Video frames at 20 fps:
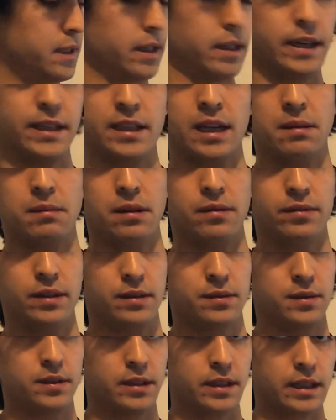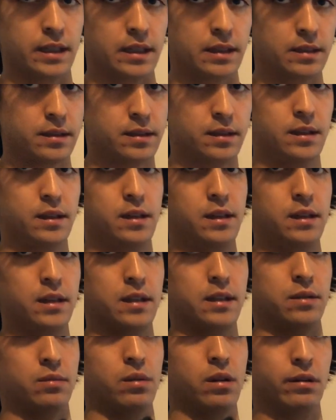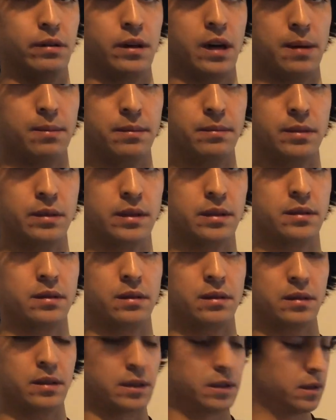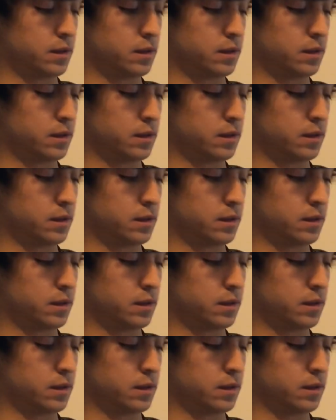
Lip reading: I like that about VFC guns because rotary hop-up units are